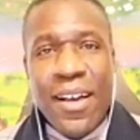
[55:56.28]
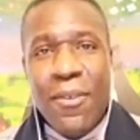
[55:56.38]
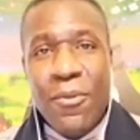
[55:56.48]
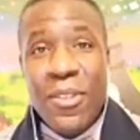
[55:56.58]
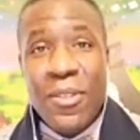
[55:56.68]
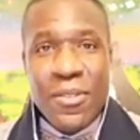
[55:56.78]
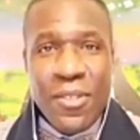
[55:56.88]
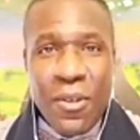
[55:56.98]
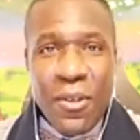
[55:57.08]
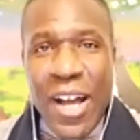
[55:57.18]
with
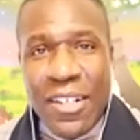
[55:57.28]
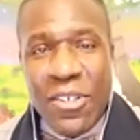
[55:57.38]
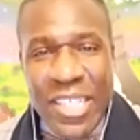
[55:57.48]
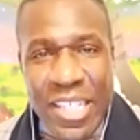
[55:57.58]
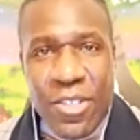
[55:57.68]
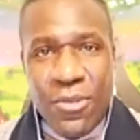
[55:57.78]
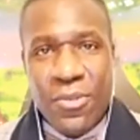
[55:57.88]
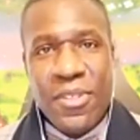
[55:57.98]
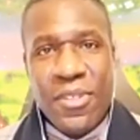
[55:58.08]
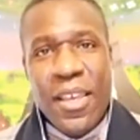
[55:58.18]
certified
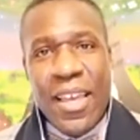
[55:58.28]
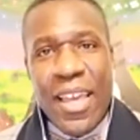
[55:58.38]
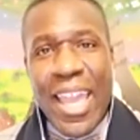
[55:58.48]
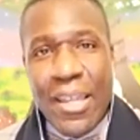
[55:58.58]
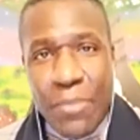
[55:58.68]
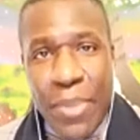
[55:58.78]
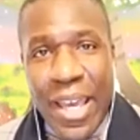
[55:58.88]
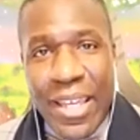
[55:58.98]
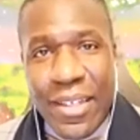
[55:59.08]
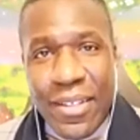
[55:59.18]
credentials and
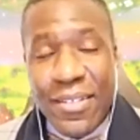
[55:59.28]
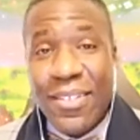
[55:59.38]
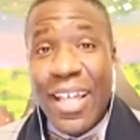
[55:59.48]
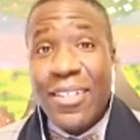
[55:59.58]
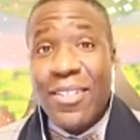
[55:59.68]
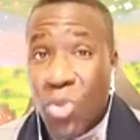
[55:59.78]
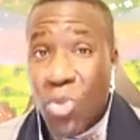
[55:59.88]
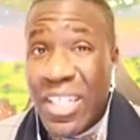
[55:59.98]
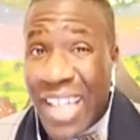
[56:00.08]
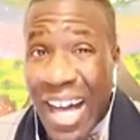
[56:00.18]
pay like
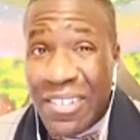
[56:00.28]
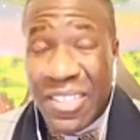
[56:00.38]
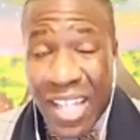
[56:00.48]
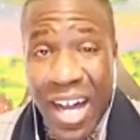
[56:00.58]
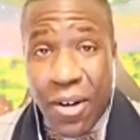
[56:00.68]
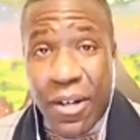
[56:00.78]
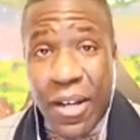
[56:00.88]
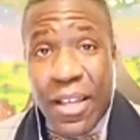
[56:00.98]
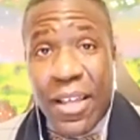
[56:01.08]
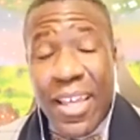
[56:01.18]
$20 an hour
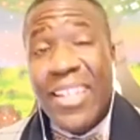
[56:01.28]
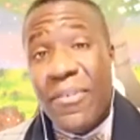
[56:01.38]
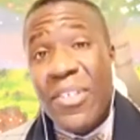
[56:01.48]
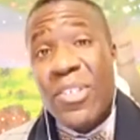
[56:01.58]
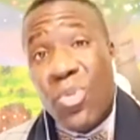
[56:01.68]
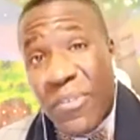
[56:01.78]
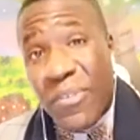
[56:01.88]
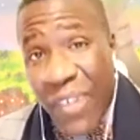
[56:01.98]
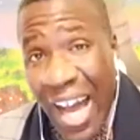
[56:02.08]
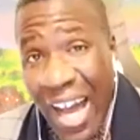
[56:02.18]
and even
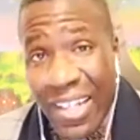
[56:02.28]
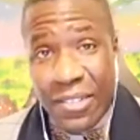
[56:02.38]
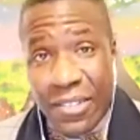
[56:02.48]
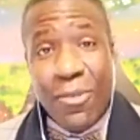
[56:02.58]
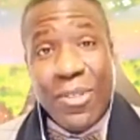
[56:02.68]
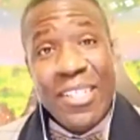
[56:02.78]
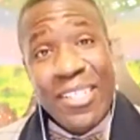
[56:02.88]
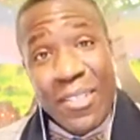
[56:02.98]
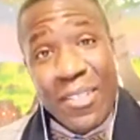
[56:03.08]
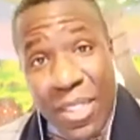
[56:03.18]
$25 an hour, which
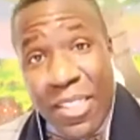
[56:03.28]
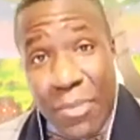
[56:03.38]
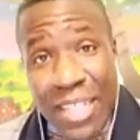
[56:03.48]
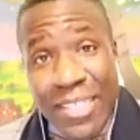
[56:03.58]
is as much as my